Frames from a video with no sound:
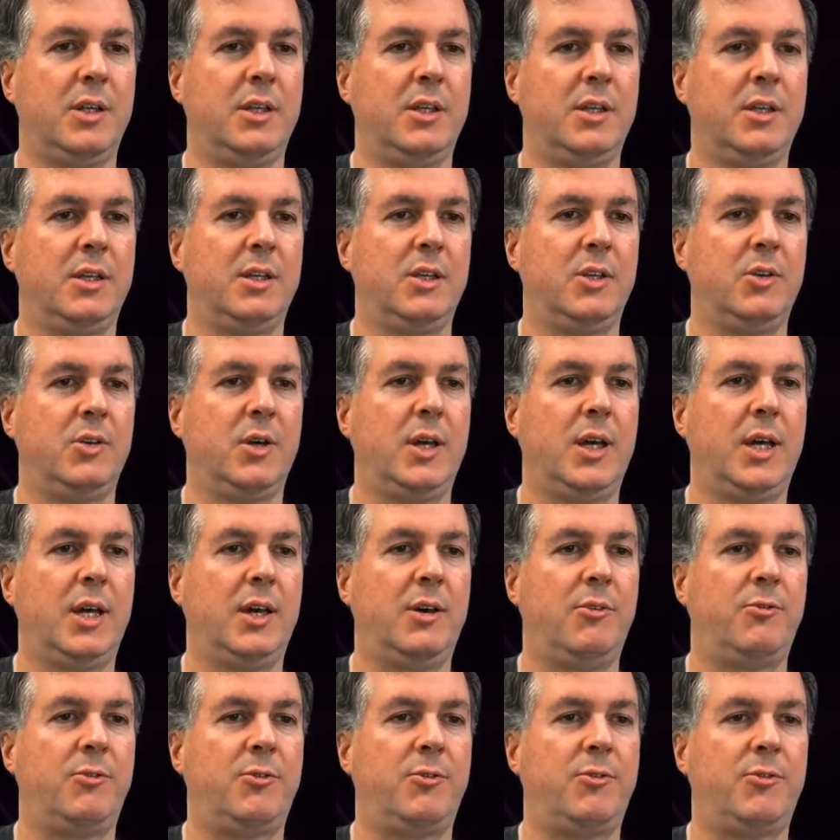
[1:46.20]
you
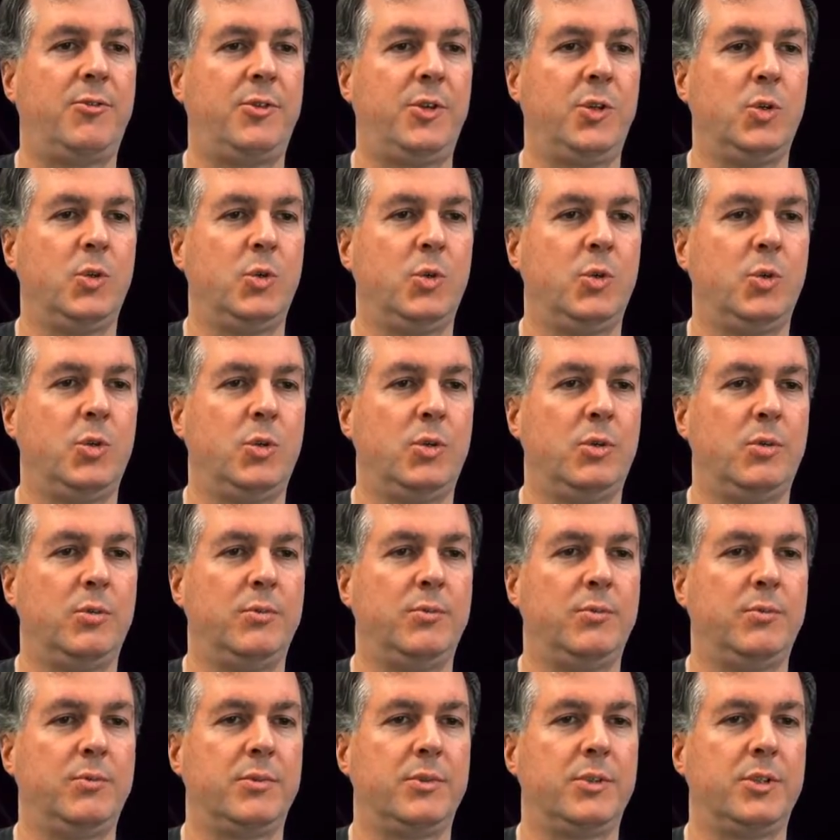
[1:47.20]
have fuel.
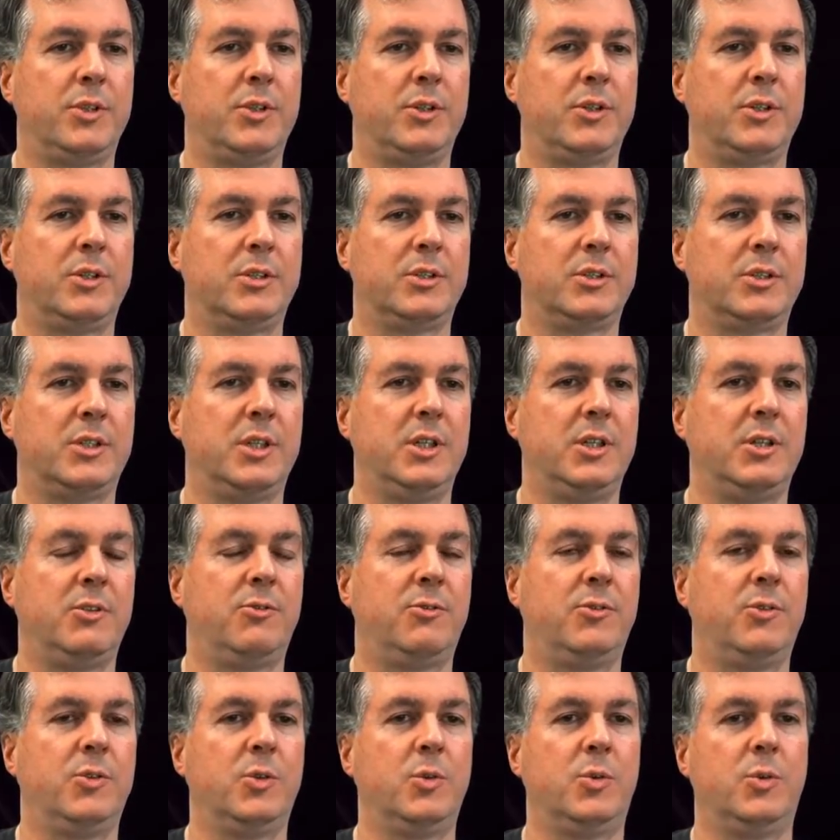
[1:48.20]
You can see the
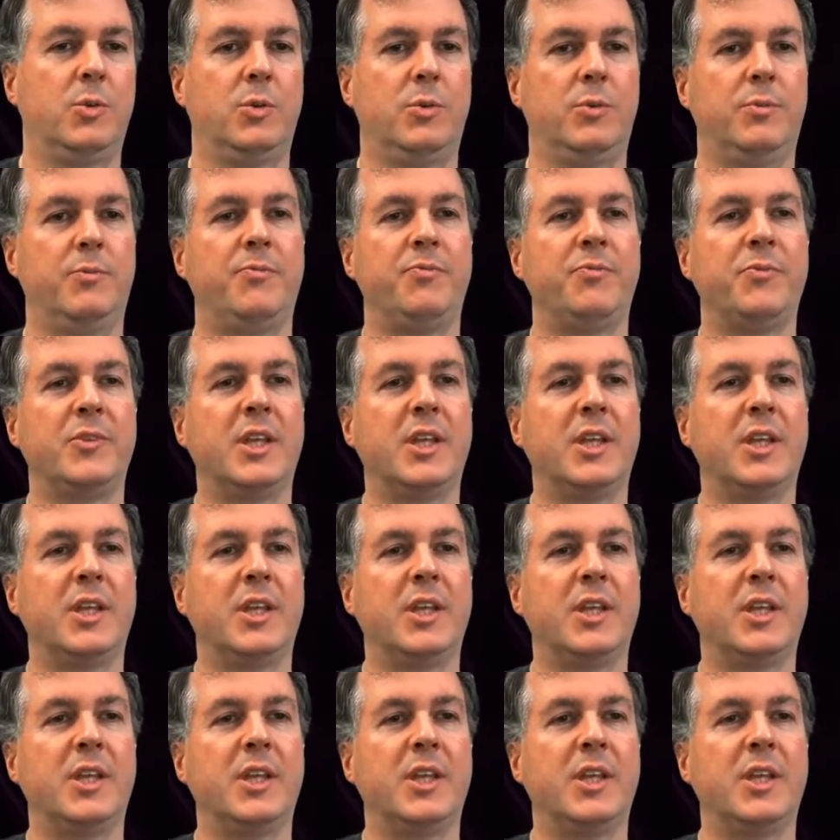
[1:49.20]
fuel.